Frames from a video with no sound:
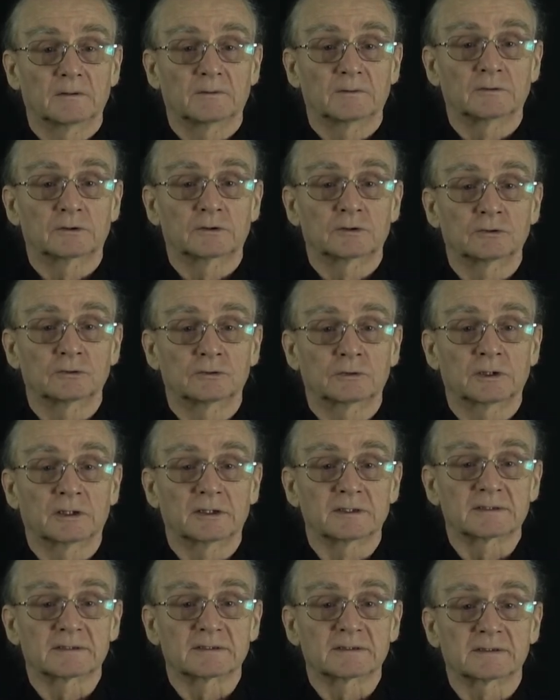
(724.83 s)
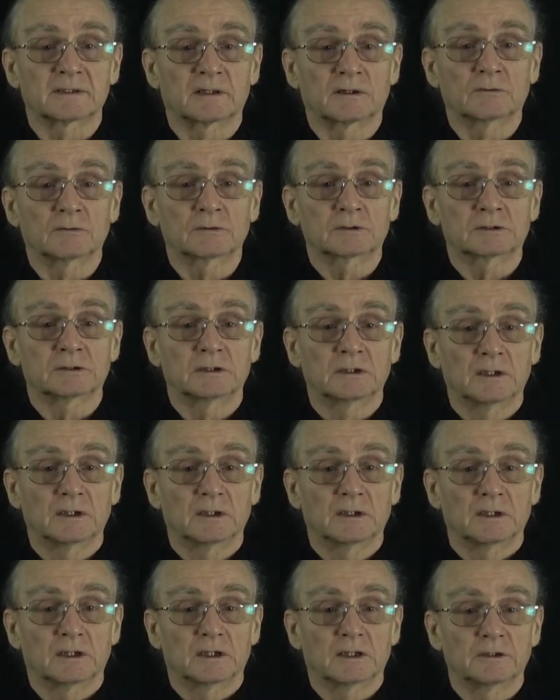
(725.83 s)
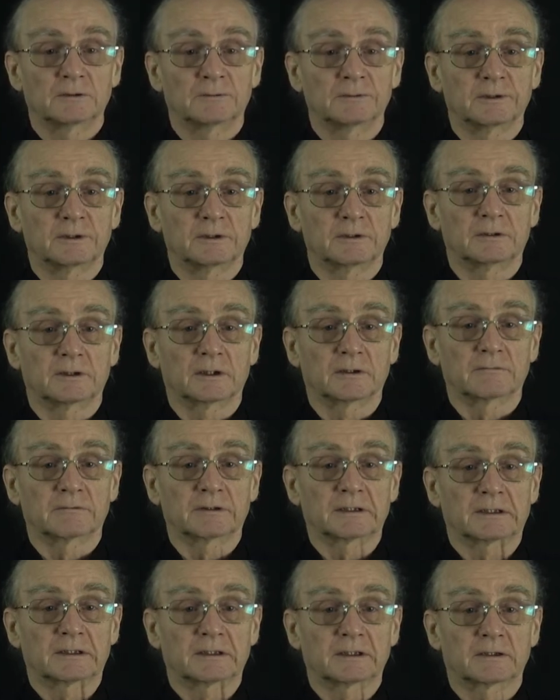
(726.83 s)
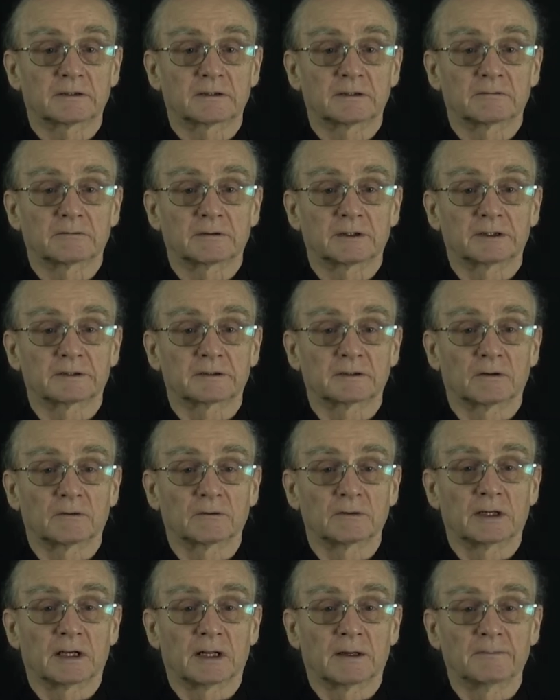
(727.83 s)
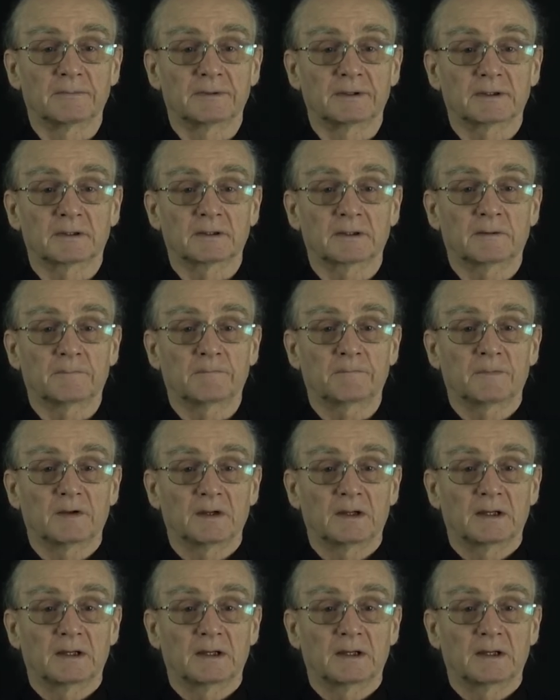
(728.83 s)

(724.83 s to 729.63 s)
The 2 cancels out, and we directly can write down lambda